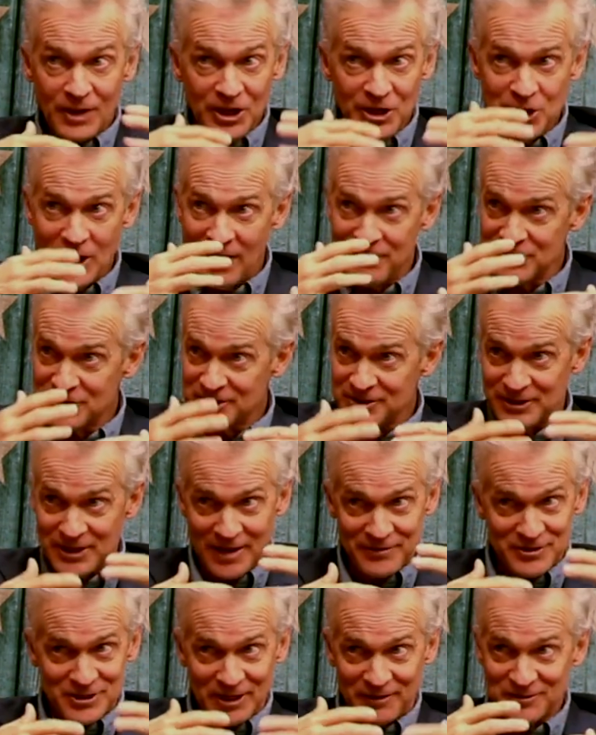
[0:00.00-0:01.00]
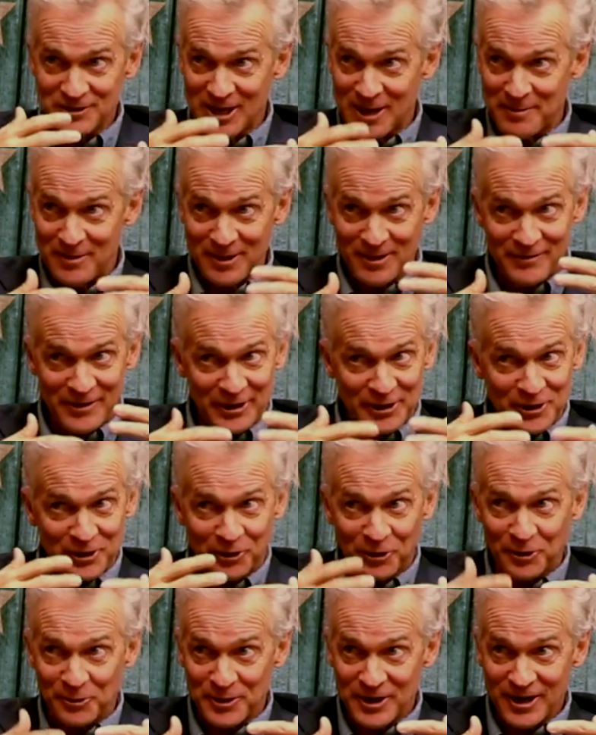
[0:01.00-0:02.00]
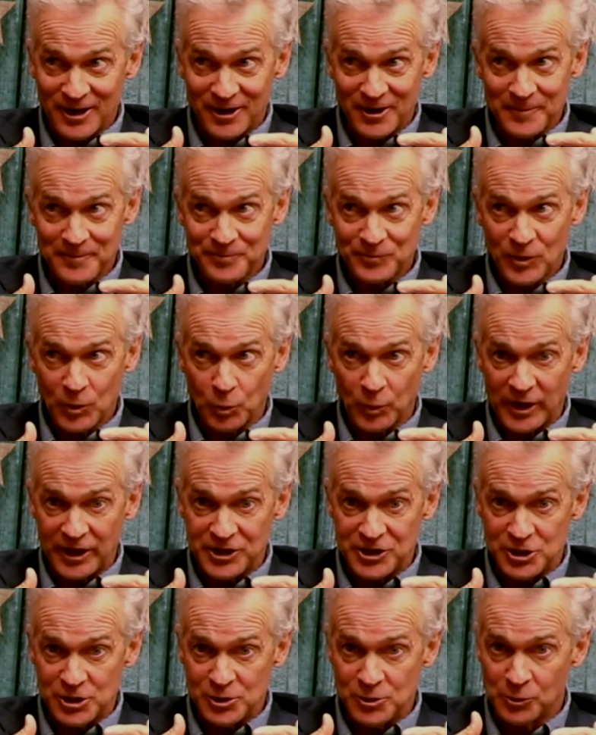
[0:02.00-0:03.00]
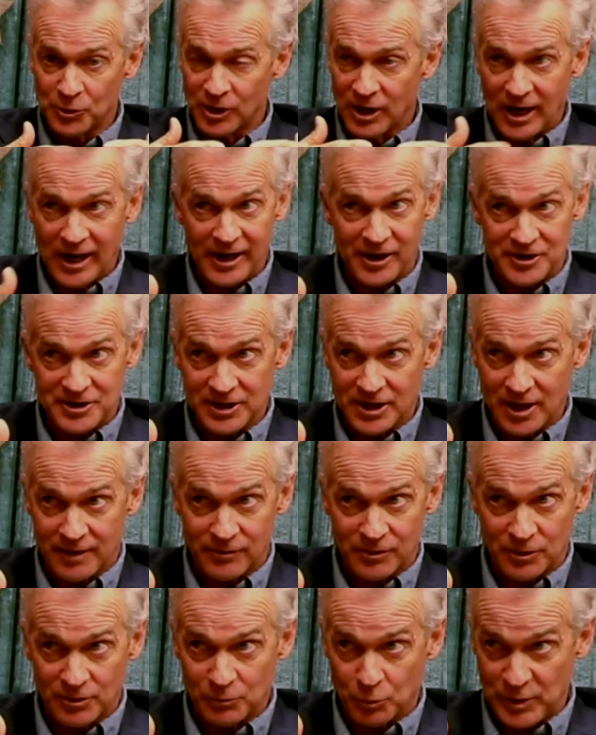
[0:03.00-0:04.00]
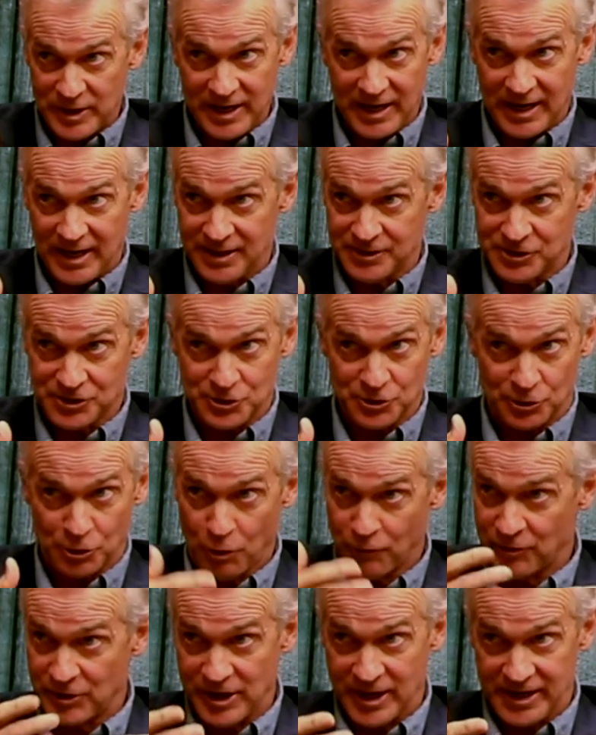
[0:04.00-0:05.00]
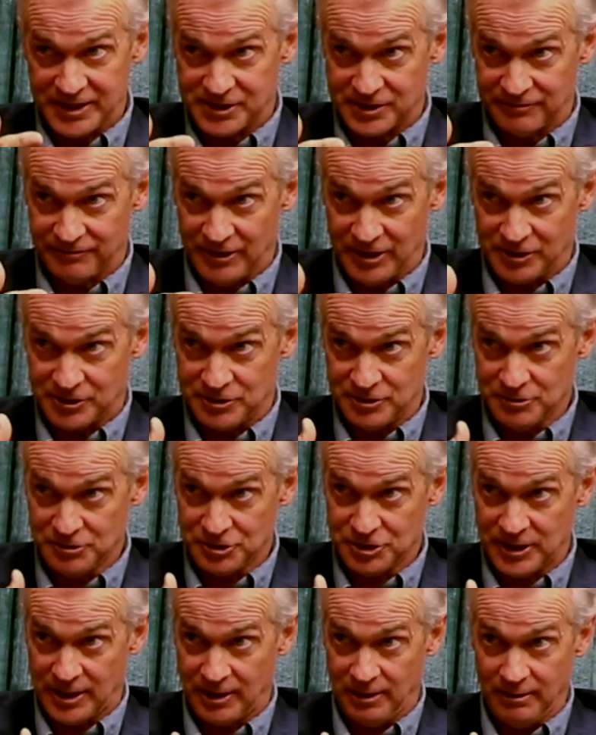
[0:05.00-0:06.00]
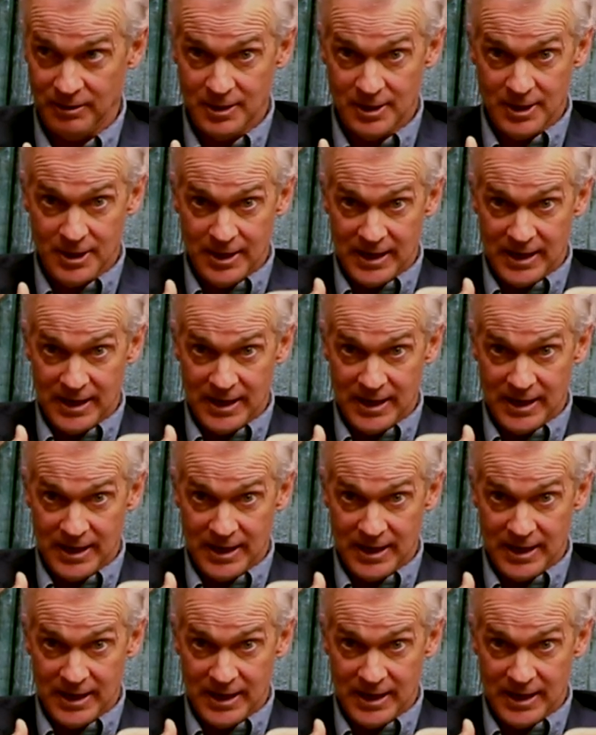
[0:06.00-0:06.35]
you have a, you have a tough time elevating your career when you were hired to cover weekends or overnights at Fox News Channel,